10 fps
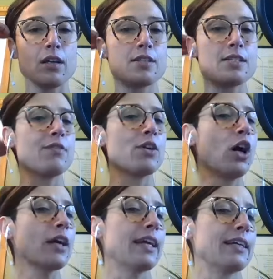stephen
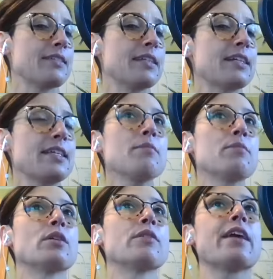hawking as an
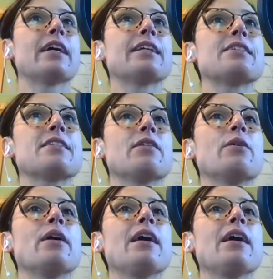example of that and so